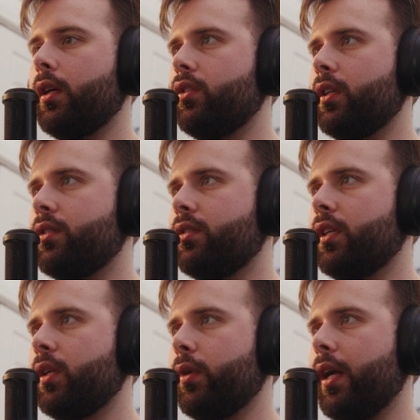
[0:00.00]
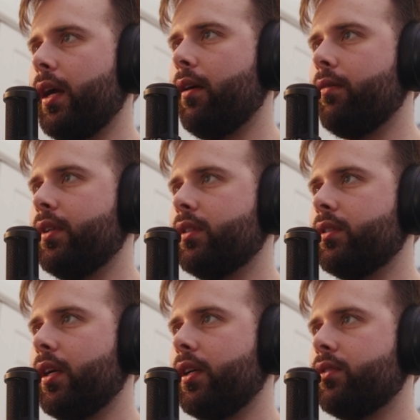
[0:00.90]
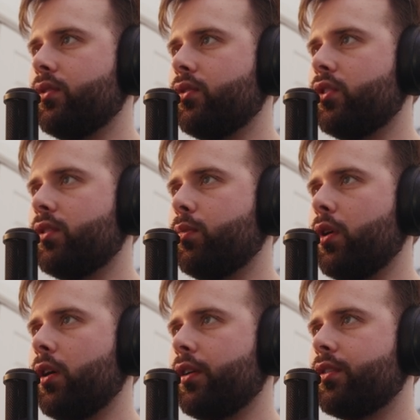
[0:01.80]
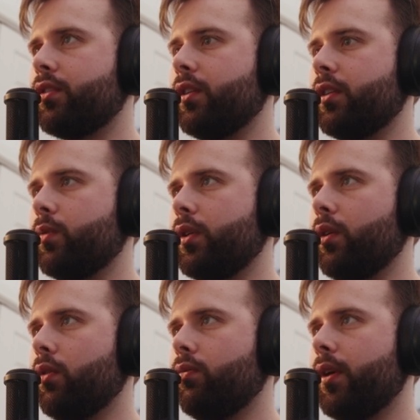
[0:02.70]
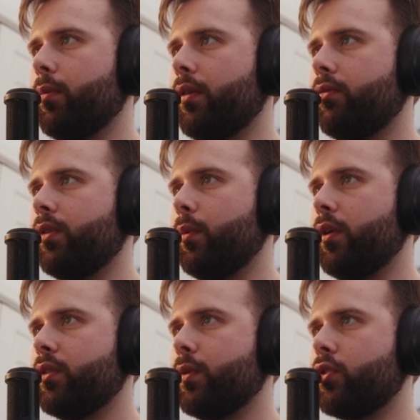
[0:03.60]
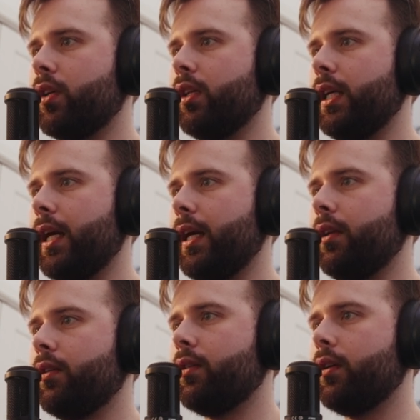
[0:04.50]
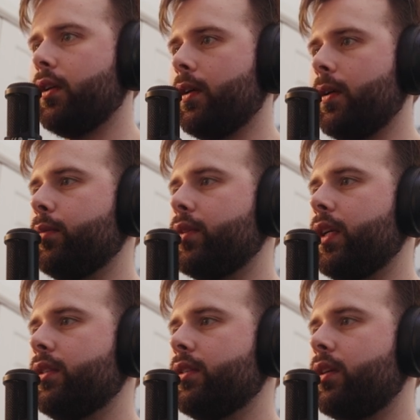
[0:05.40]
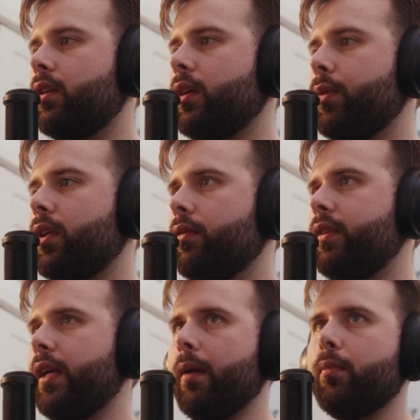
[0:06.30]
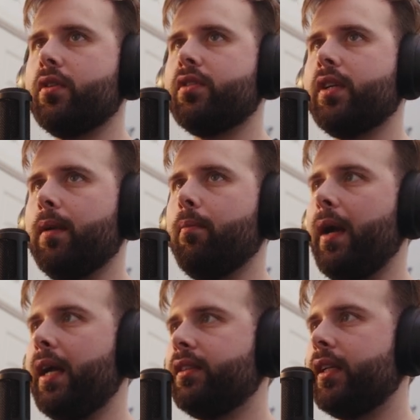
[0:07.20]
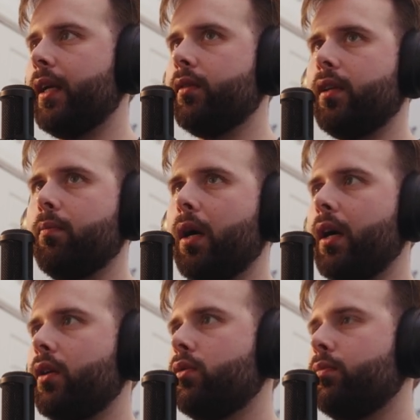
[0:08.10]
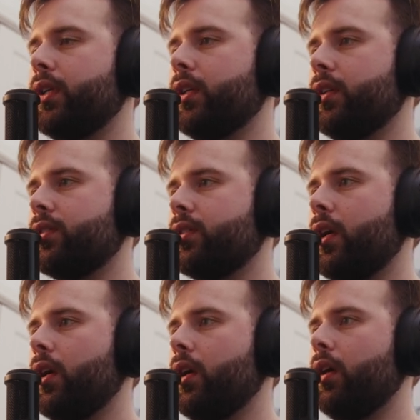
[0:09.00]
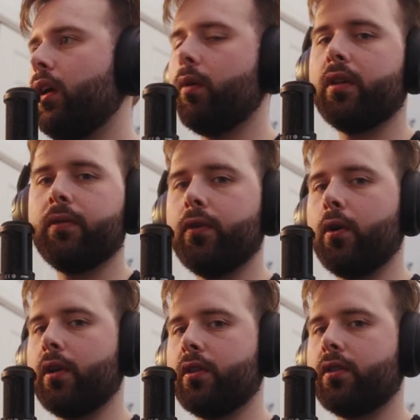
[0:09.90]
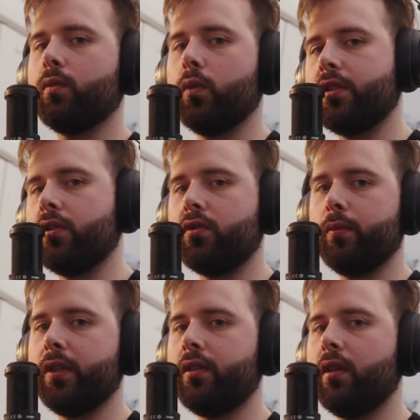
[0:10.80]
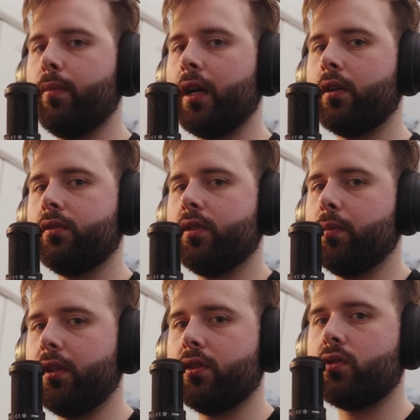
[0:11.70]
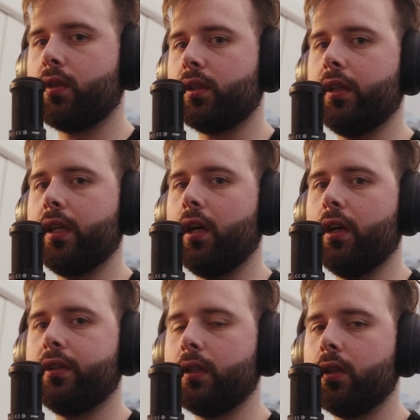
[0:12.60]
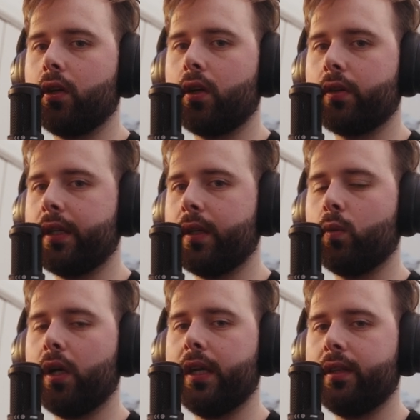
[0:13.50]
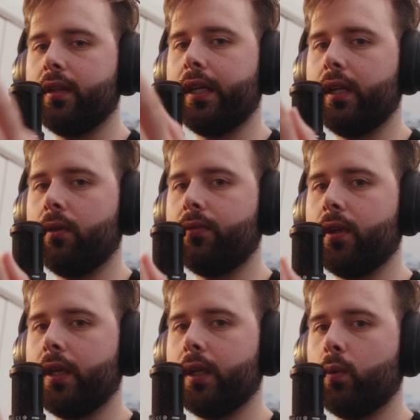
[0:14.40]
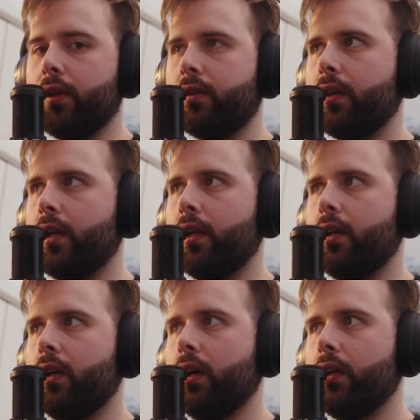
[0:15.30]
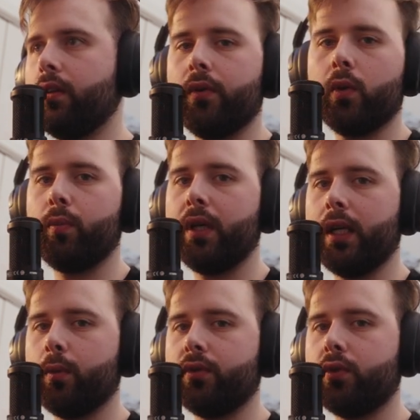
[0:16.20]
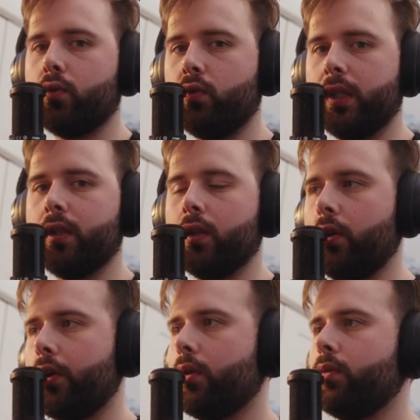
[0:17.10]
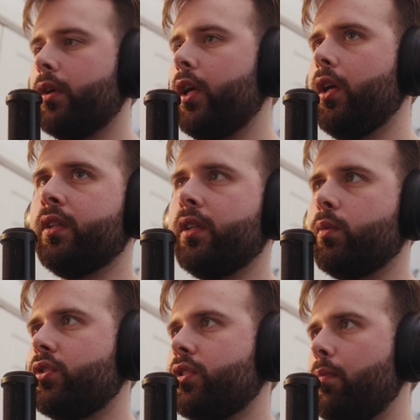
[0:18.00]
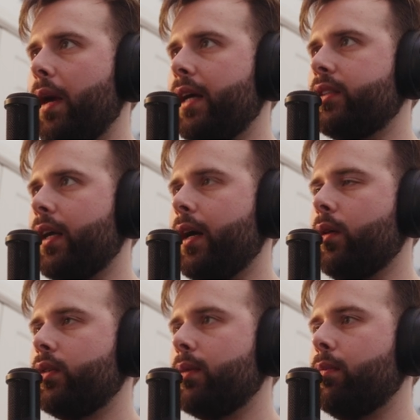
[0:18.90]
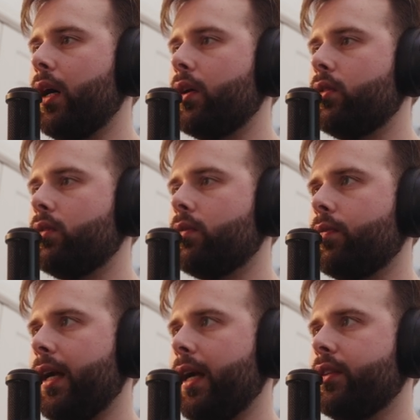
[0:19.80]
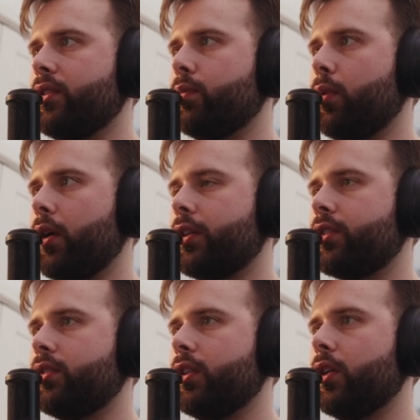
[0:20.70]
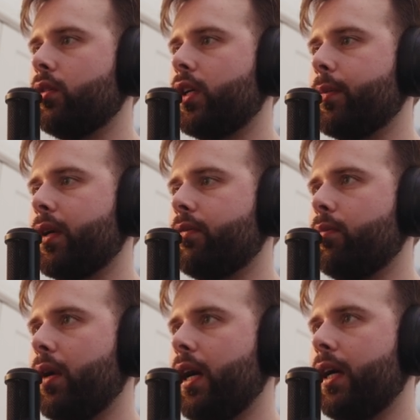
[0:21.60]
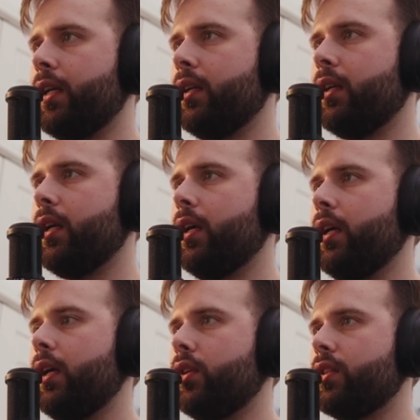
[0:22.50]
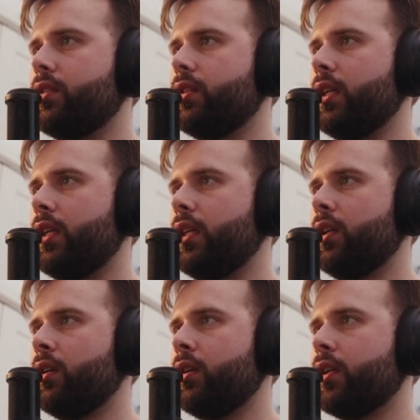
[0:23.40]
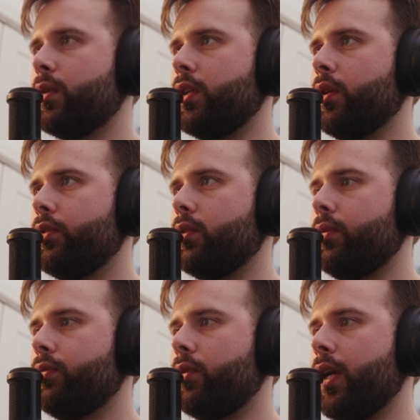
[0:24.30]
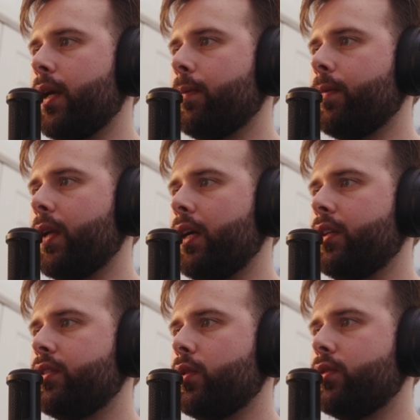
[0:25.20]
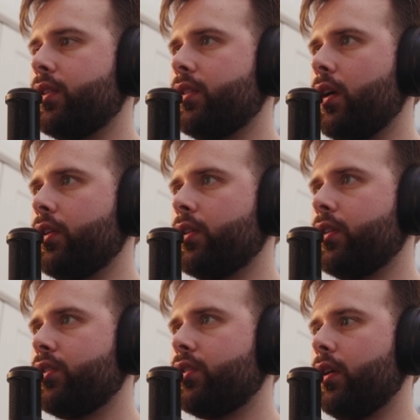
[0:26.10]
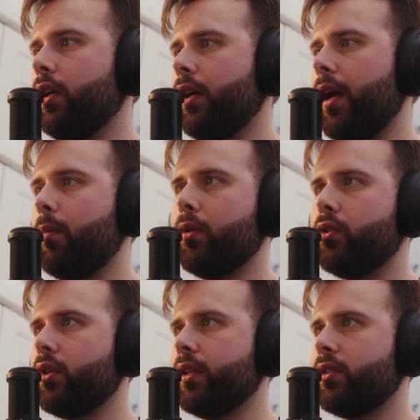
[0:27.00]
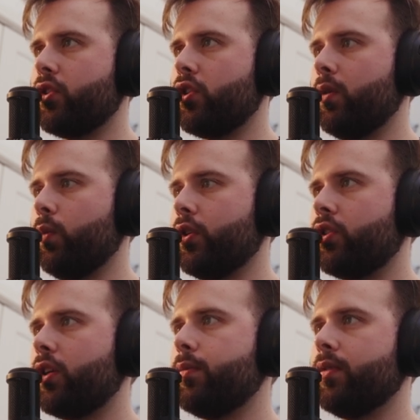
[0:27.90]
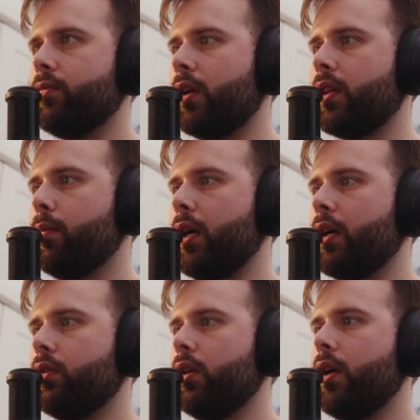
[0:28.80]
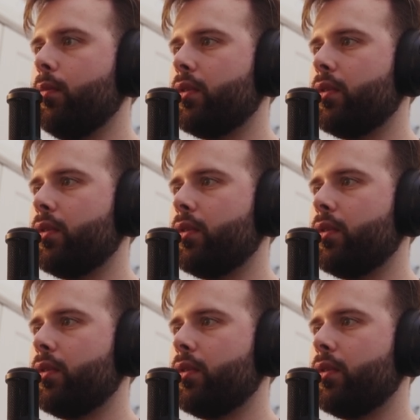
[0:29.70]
As you can see, we have these nice sparks as we go frame by frame here, especially at the end. I ended up taking this clip here of the embers and masking out the bottle because I wanted the focus, once it zoomed into the bottle, to be strictly on the logo, and I didn't want anything interfering with the viewer being able to read the logo. So all I did was just mask out the bottle, and then I had the sparks, you know, coming up from behind it. And as you can see here, as we go through the frame, I just use this other ember transition, which comes in front of the bottle.